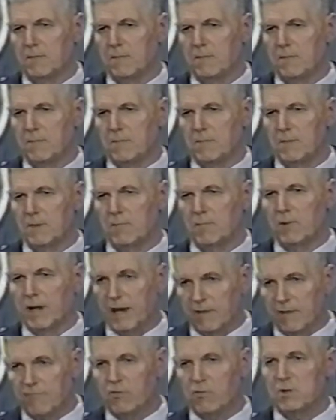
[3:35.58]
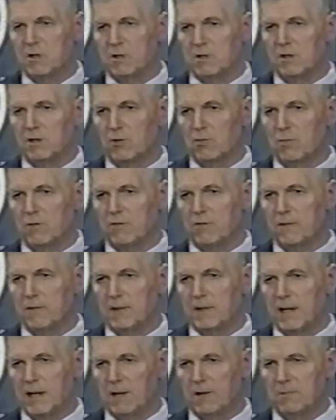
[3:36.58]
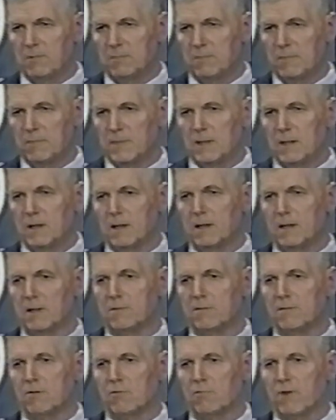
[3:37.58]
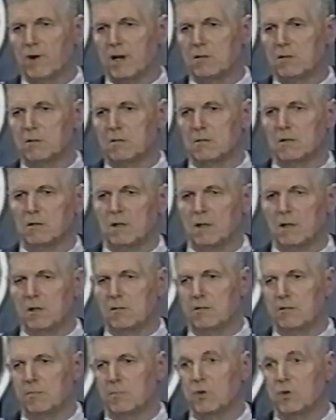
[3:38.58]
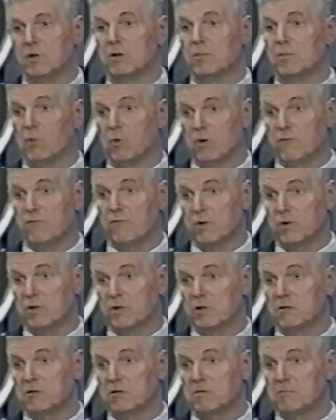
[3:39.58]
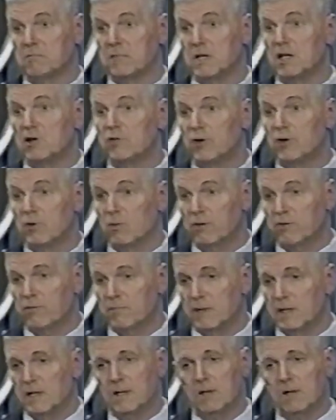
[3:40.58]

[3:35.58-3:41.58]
that we have forces in the north now. General Franks intends to put more forces into the north.